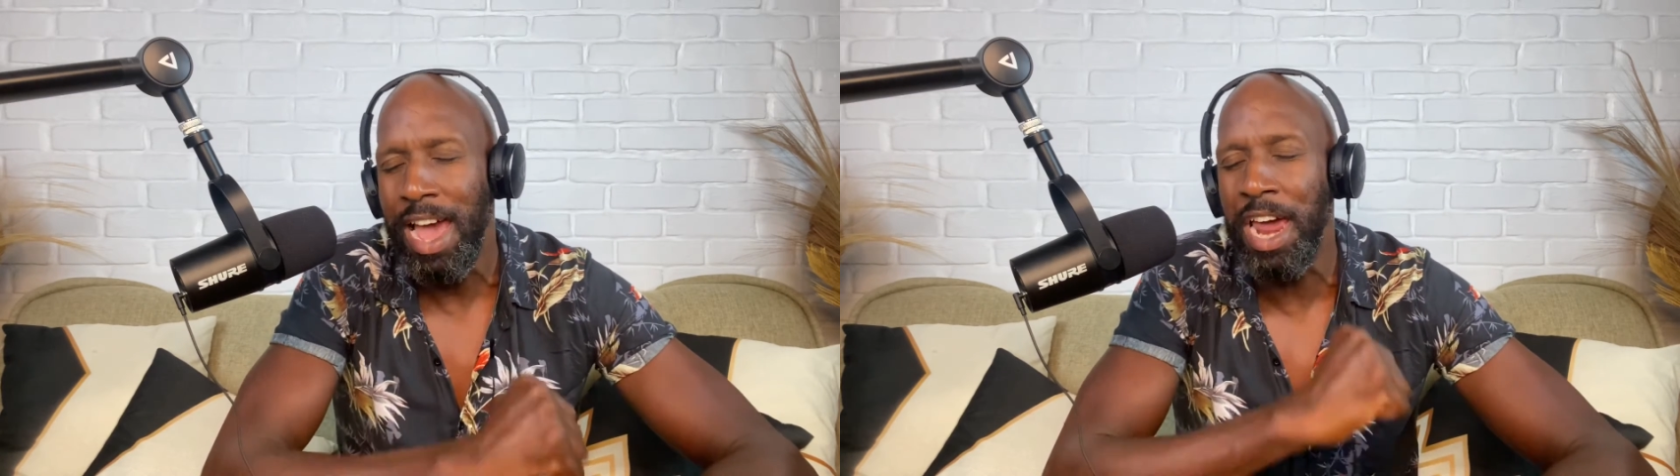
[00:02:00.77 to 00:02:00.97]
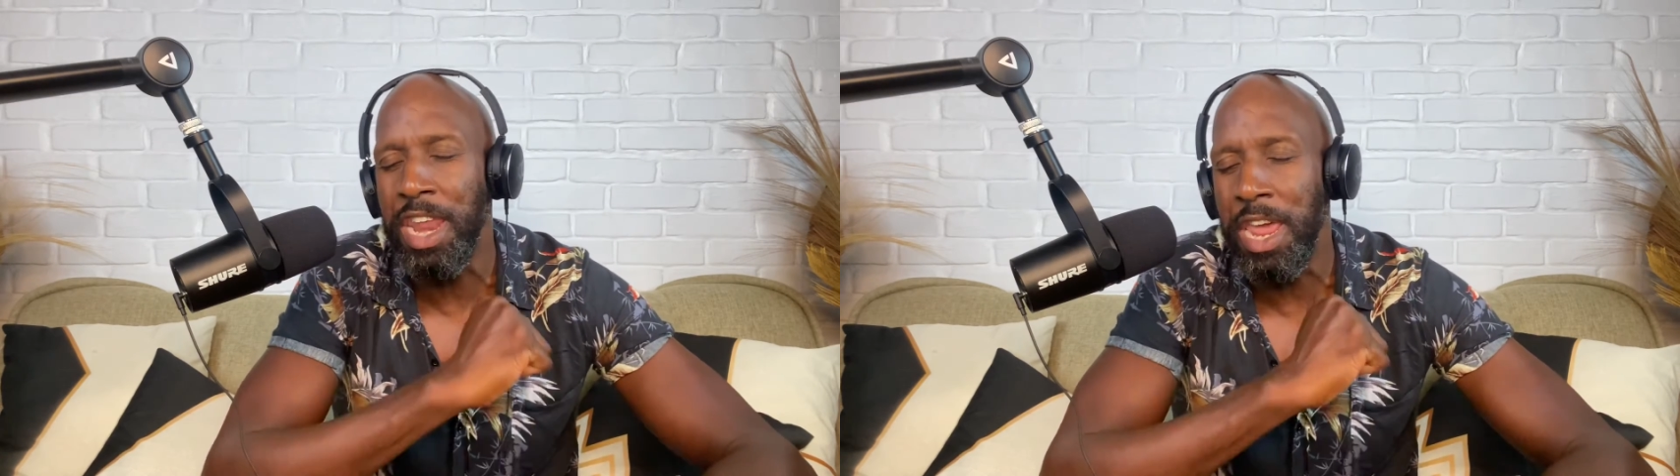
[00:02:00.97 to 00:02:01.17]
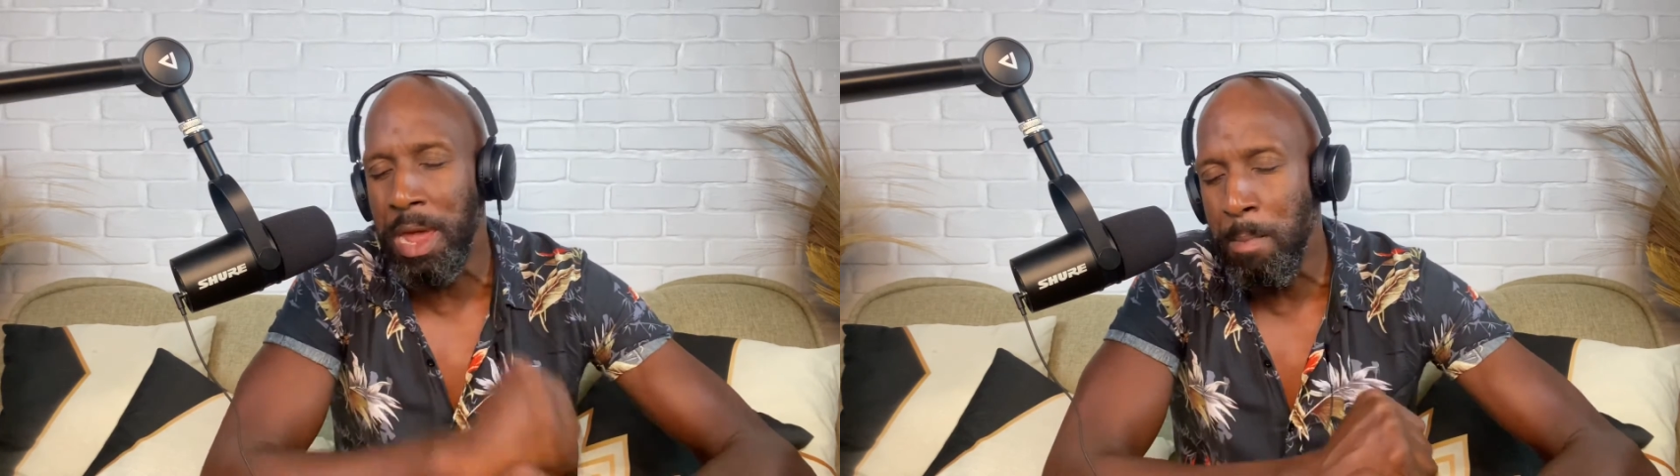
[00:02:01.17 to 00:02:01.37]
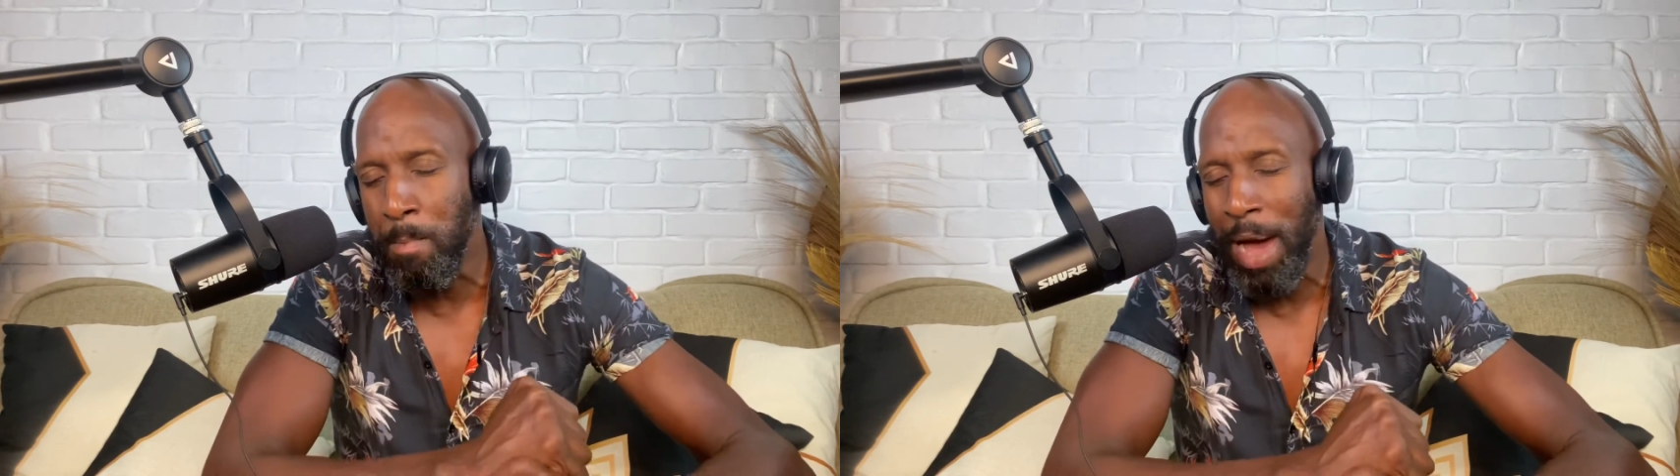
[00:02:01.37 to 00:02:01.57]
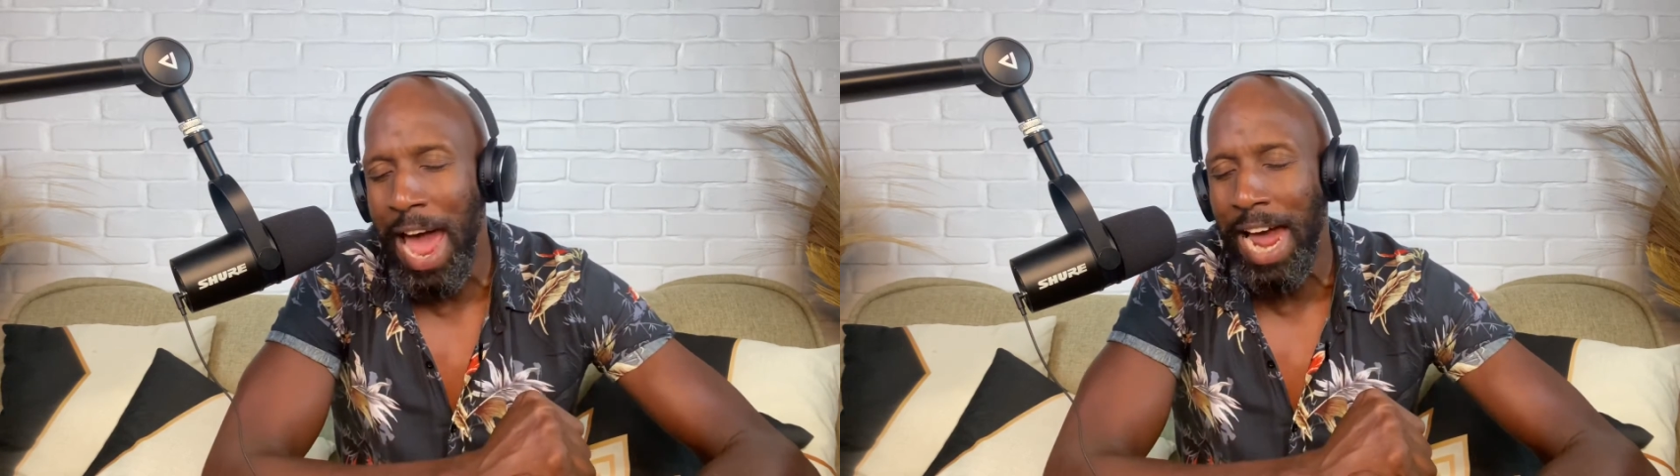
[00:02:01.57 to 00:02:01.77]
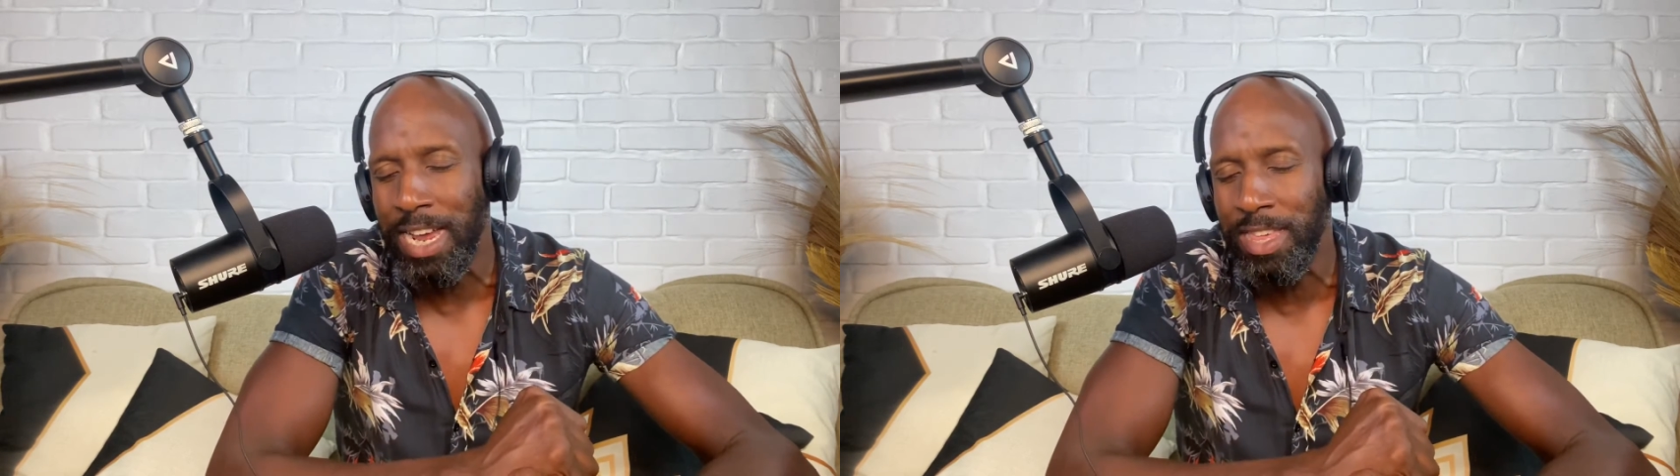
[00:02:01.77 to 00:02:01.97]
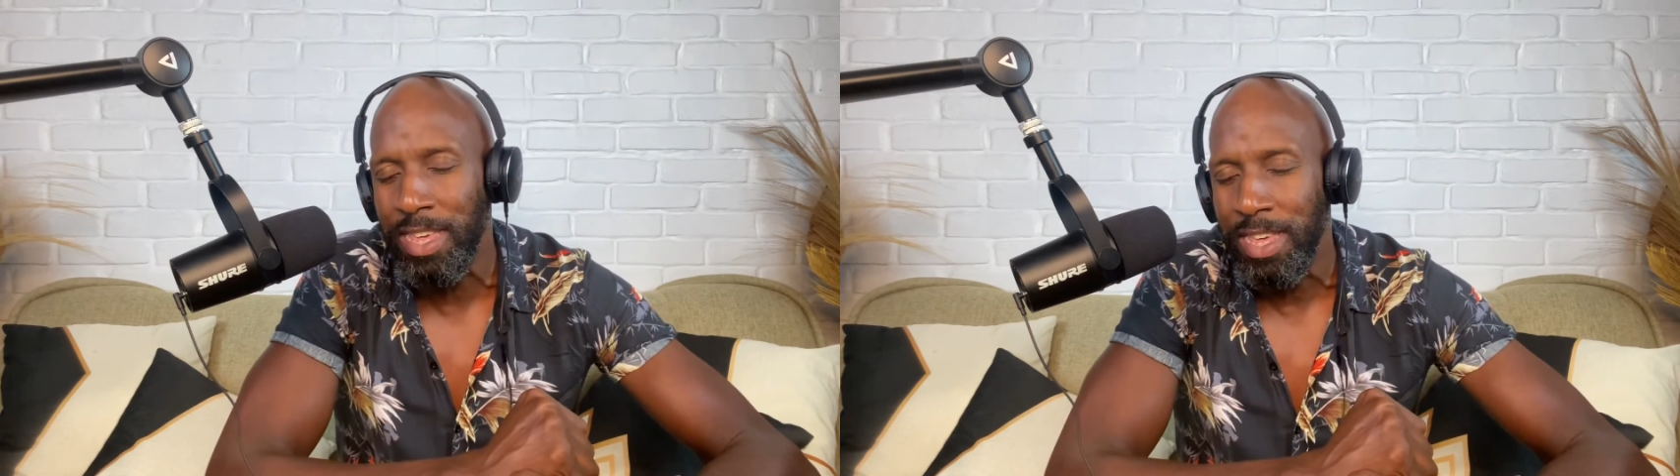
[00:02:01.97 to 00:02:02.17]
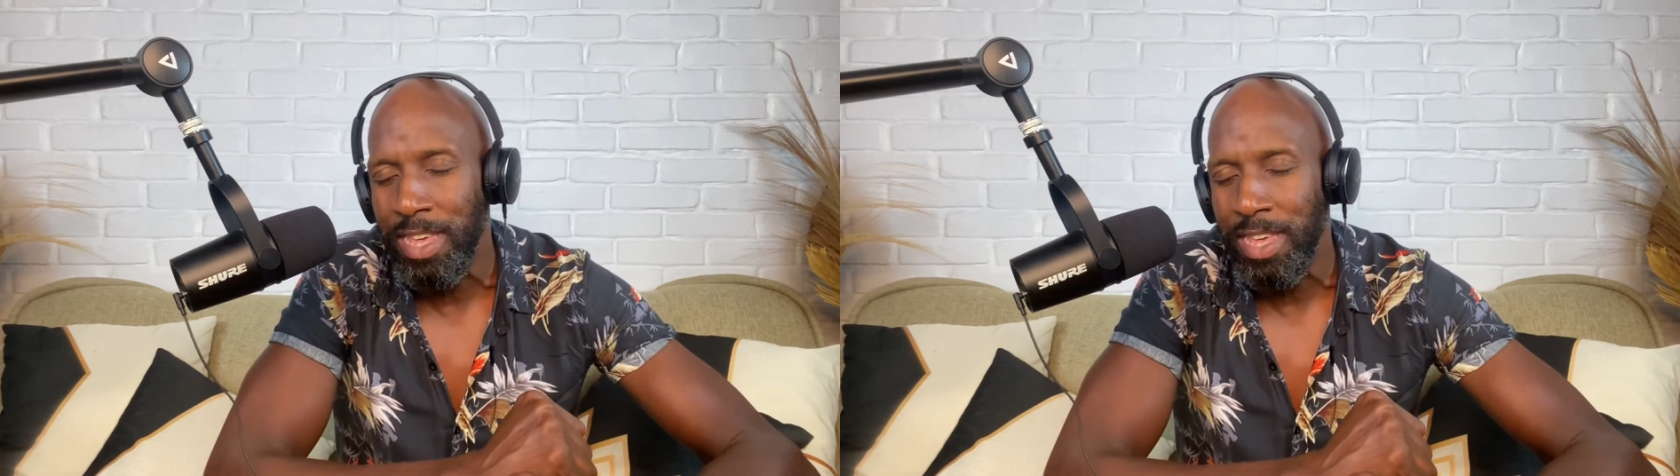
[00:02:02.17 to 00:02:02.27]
and impact